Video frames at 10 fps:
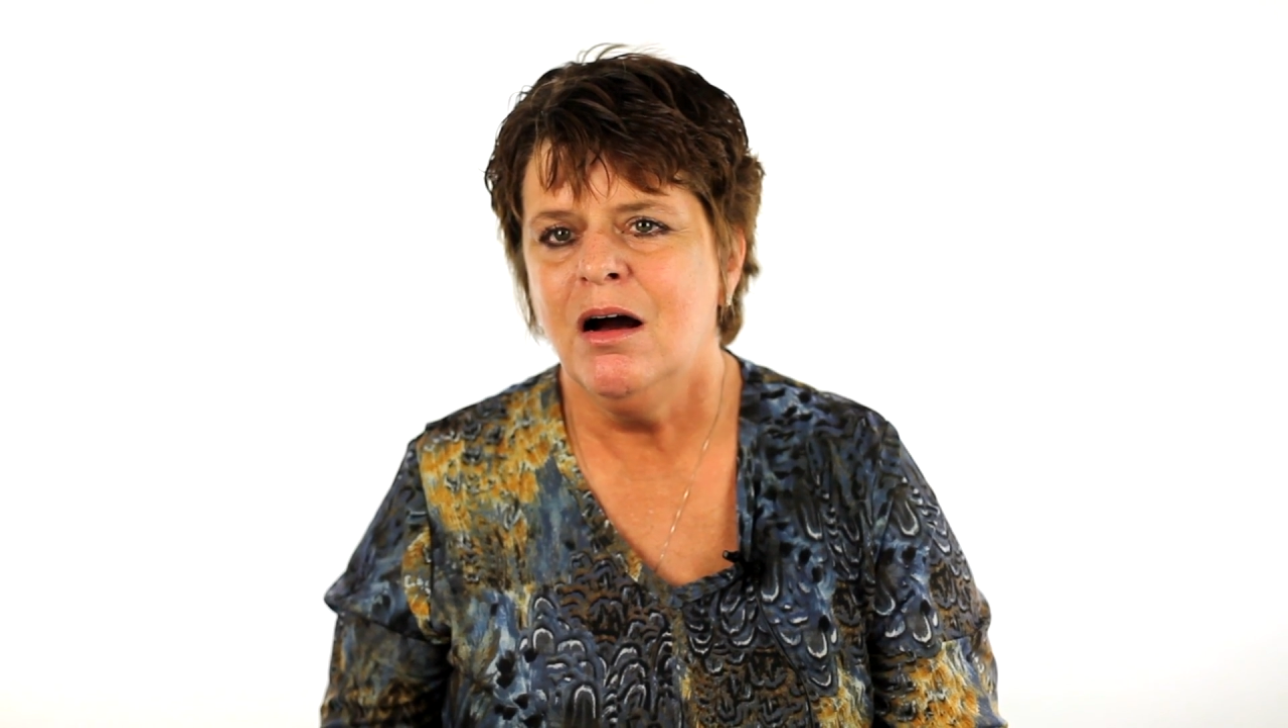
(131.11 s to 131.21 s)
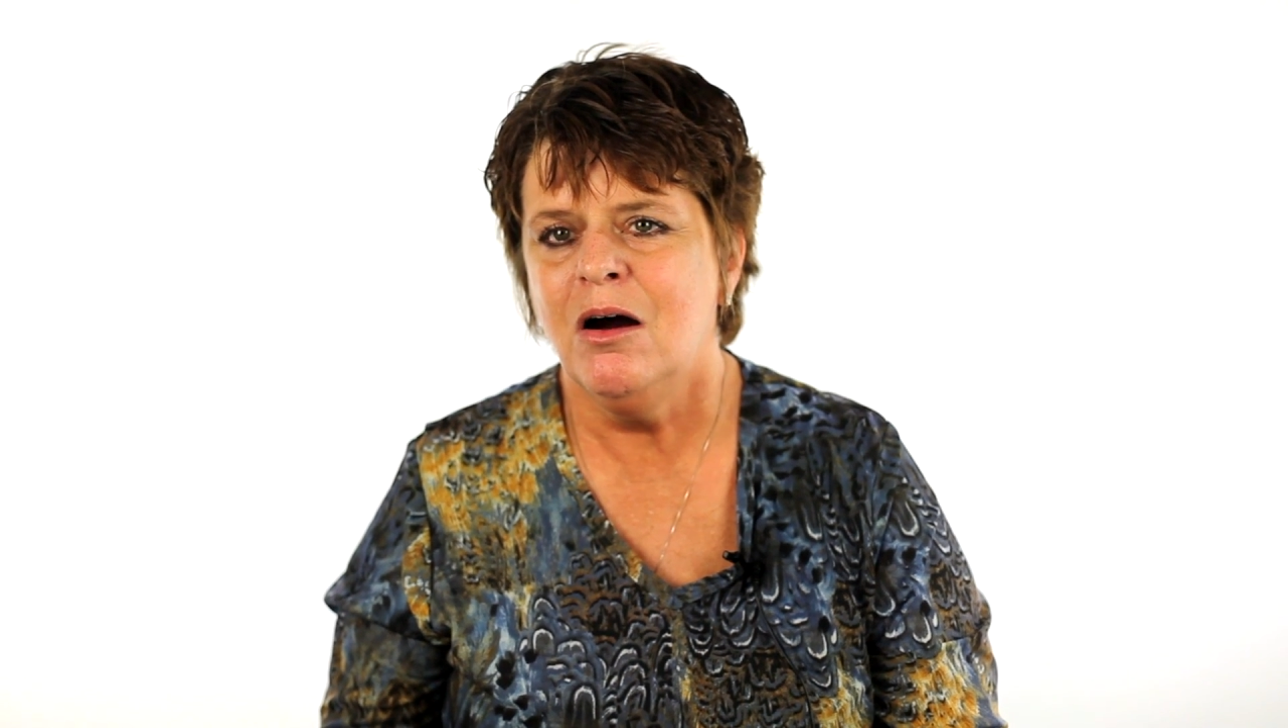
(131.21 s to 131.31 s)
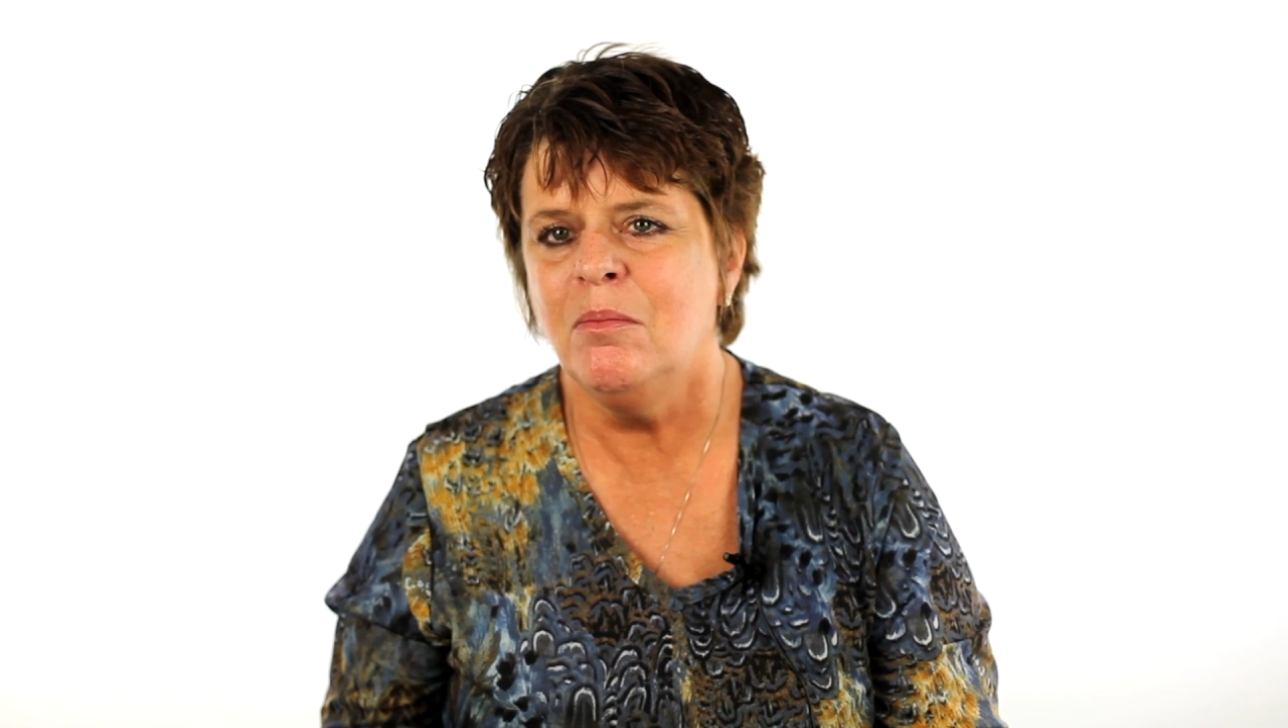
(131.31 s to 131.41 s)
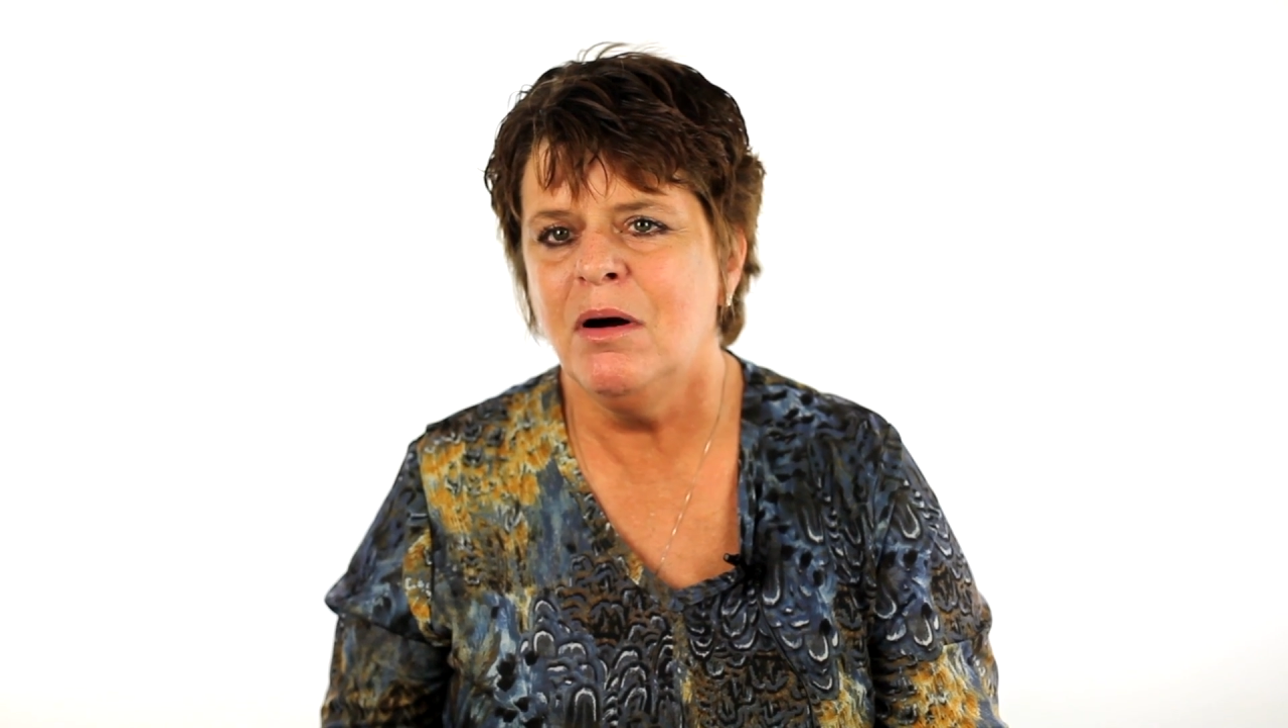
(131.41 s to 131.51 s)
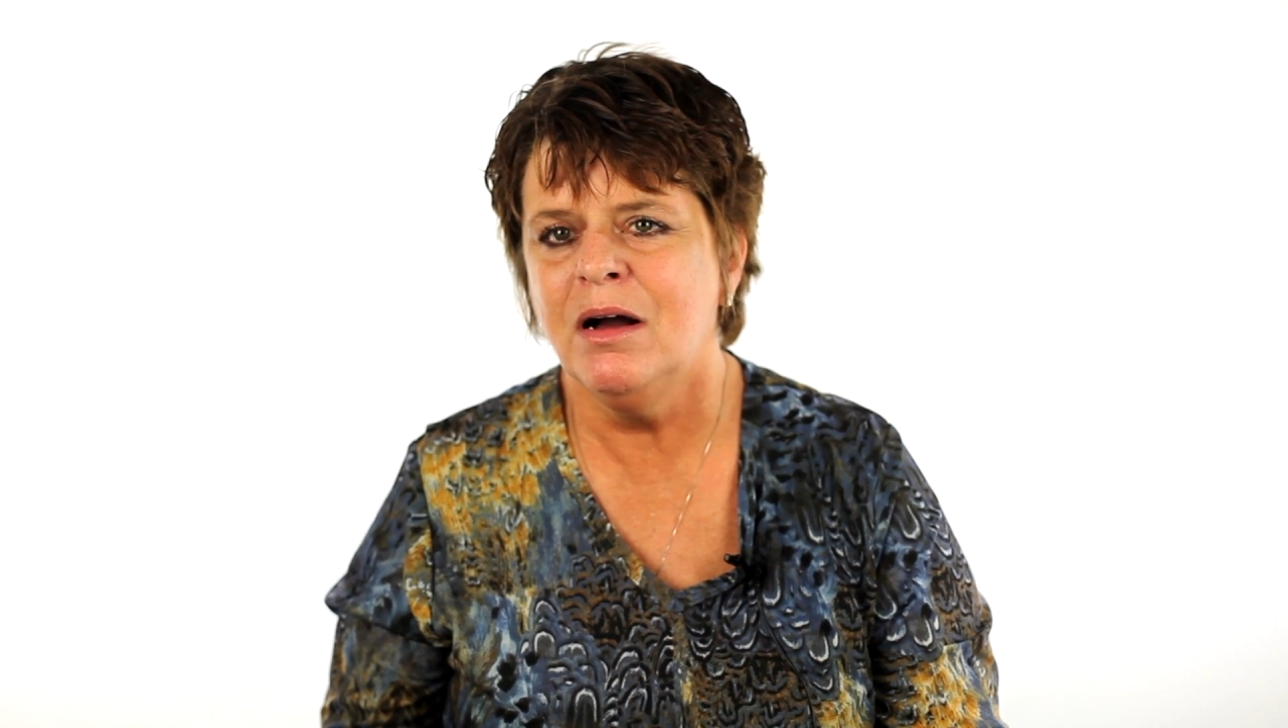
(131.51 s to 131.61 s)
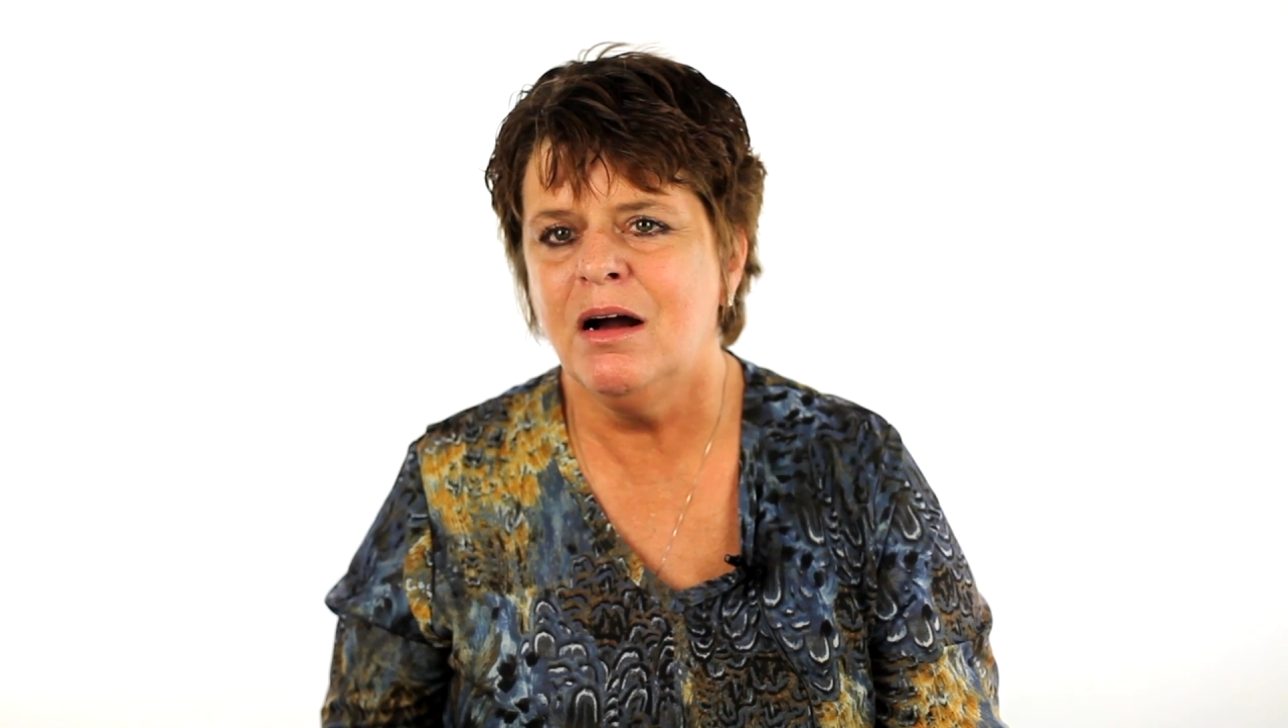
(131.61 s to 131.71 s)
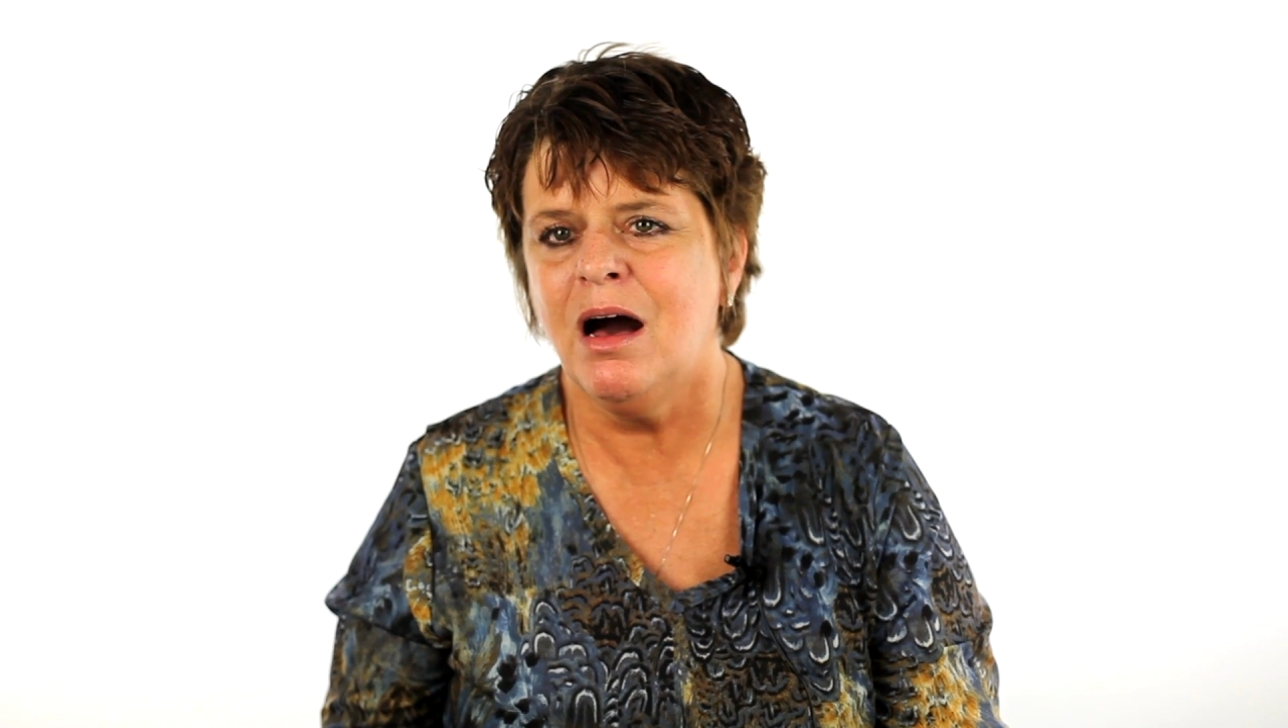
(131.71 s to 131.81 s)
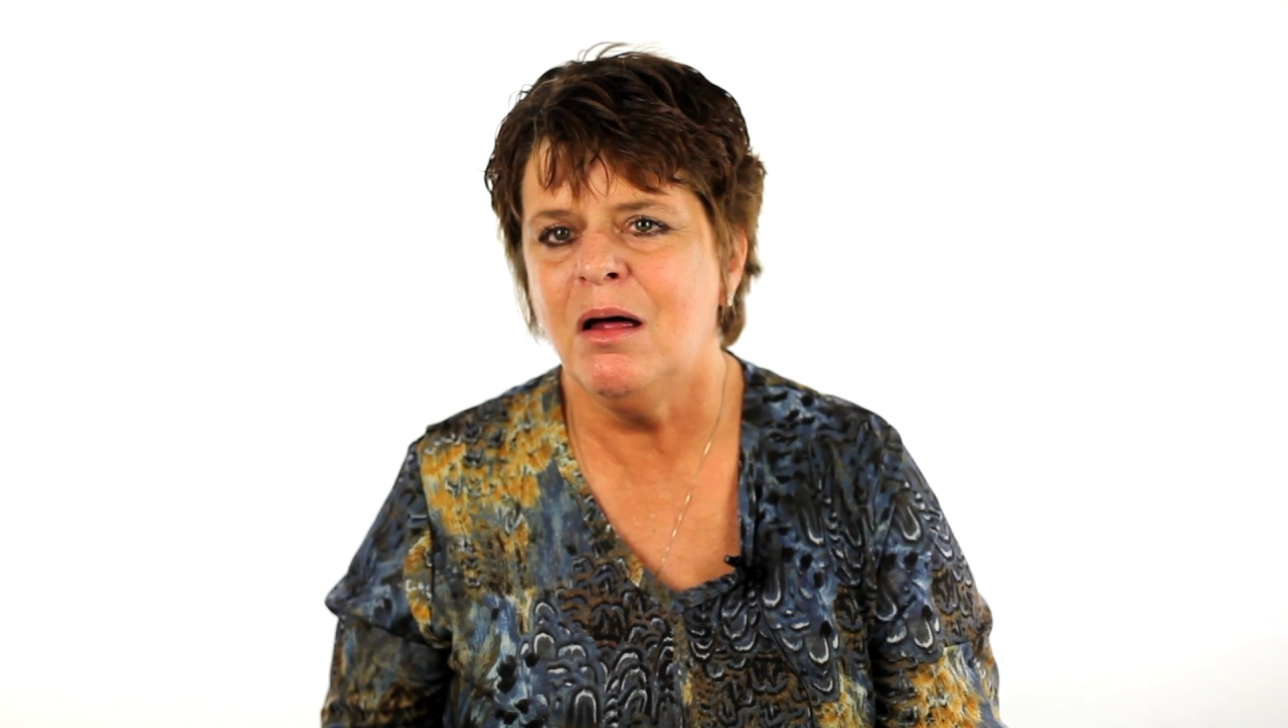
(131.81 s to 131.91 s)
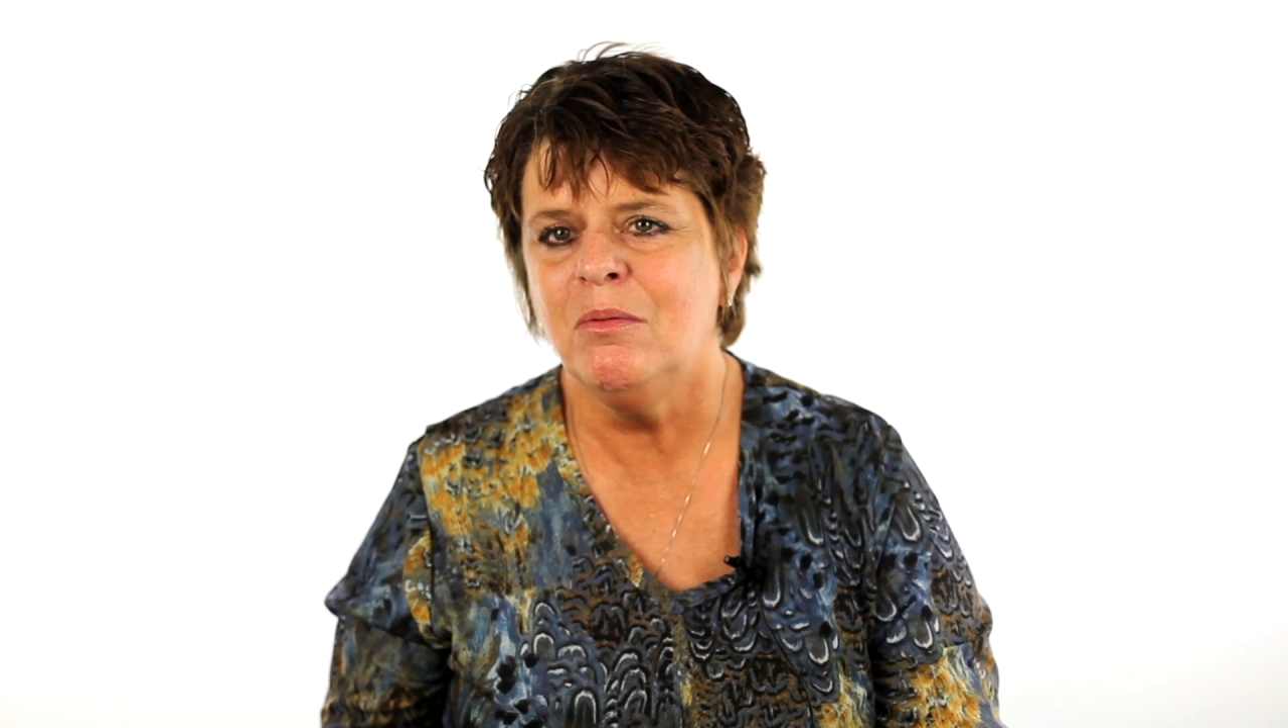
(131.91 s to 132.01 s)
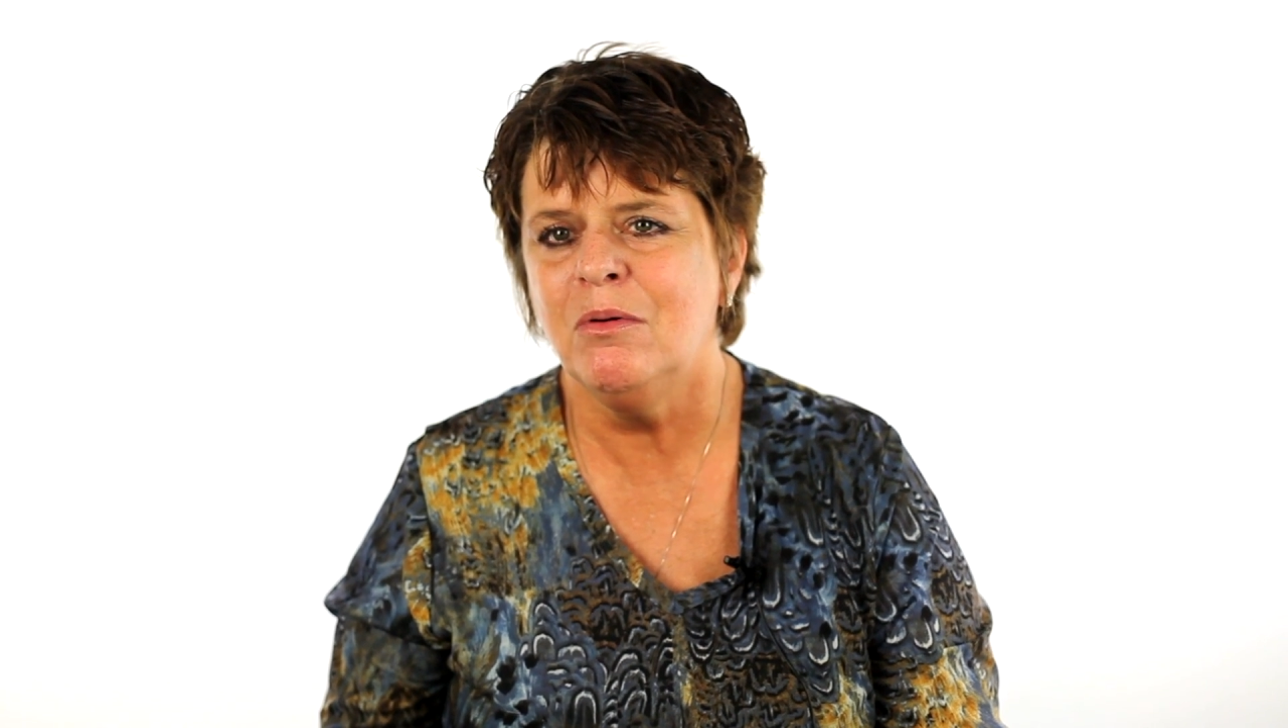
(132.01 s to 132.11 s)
oh my God,